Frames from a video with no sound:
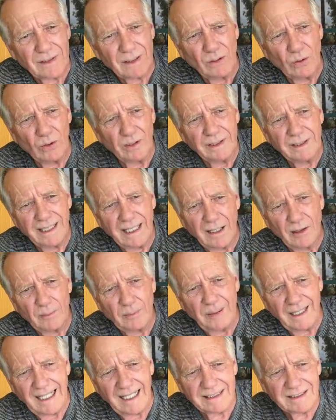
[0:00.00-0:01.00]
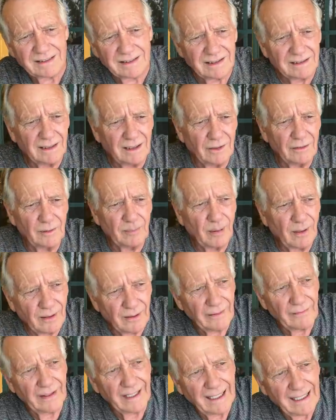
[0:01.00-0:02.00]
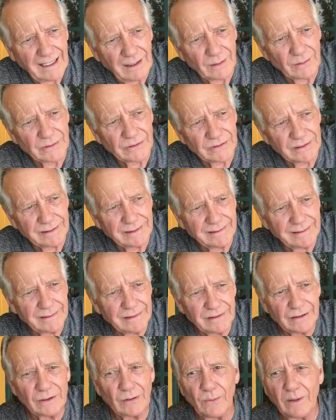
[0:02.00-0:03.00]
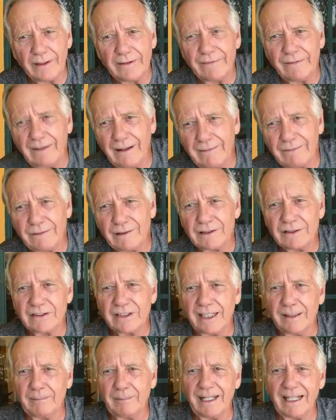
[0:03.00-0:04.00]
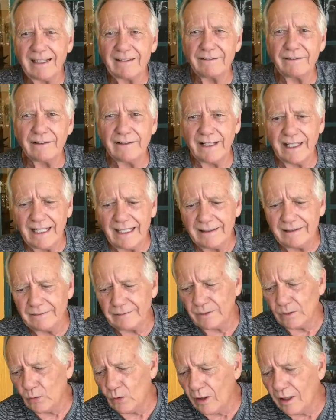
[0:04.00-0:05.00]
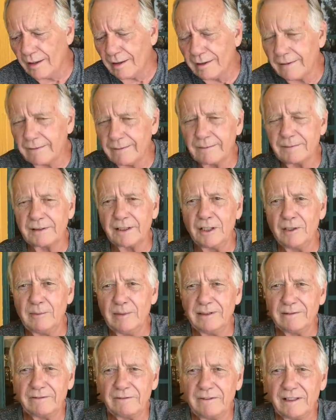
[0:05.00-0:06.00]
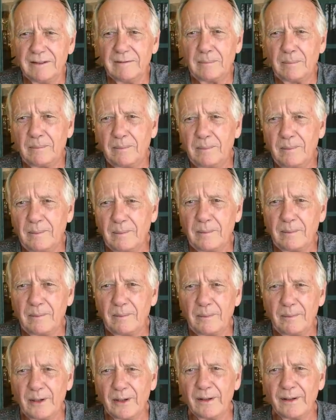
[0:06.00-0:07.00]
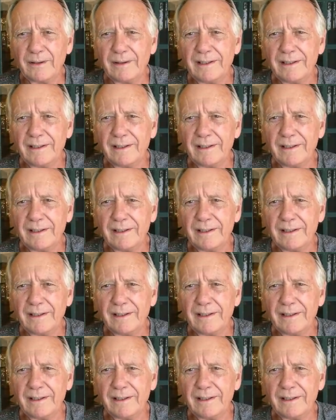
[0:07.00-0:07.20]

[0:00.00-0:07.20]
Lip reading: going down past another part of the house. And there's a 25-foot setback for that. If the water cubic feet per